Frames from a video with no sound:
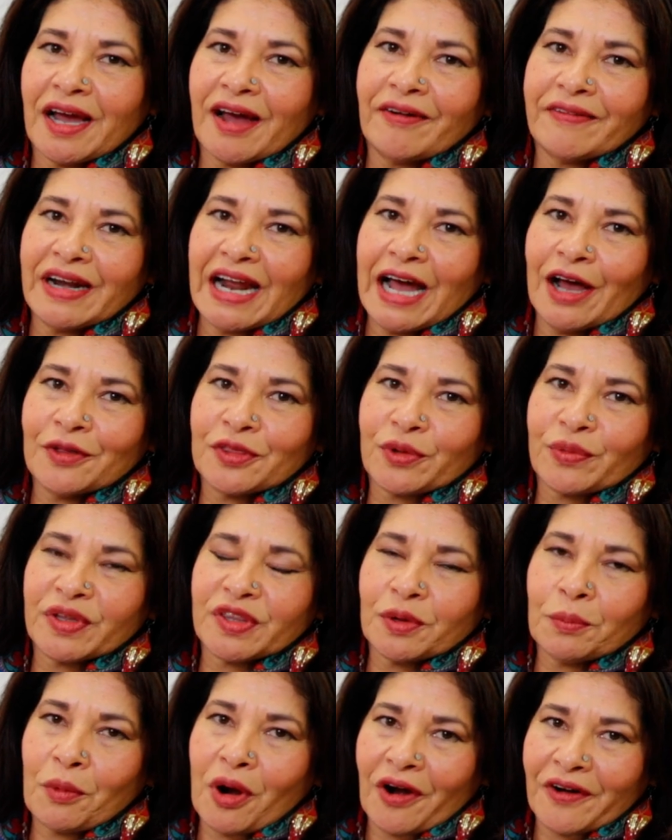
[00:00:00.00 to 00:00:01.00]
on out there
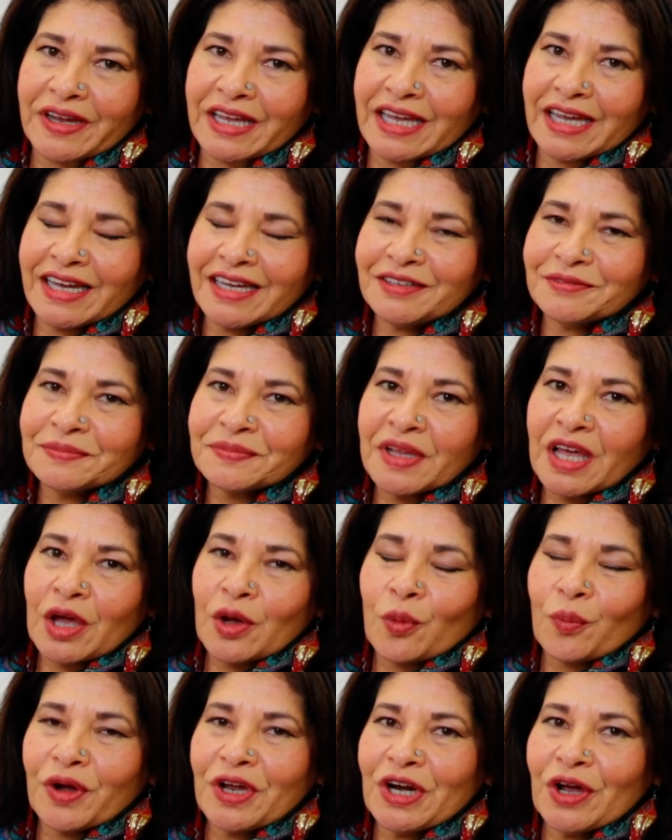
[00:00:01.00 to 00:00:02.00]
in the market.
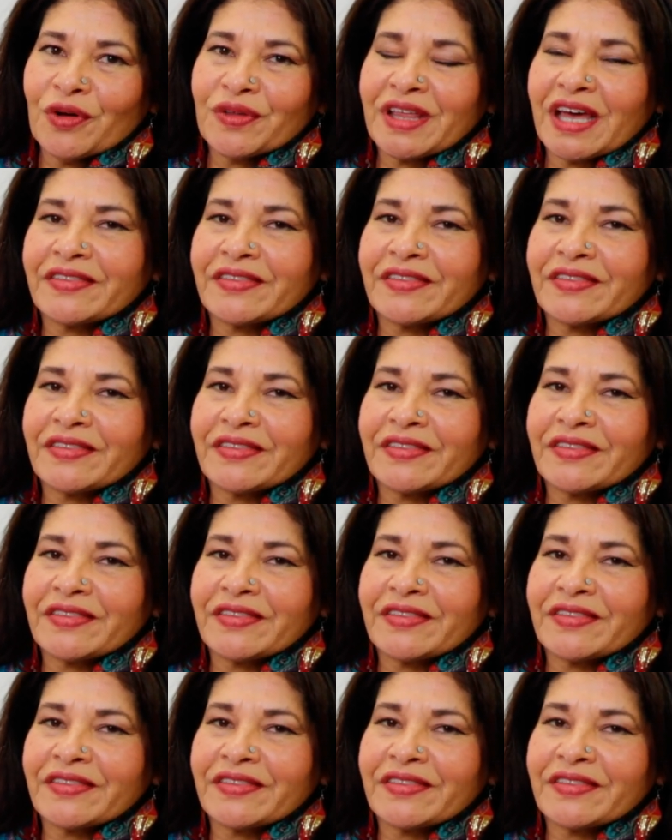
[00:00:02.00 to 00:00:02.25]
We know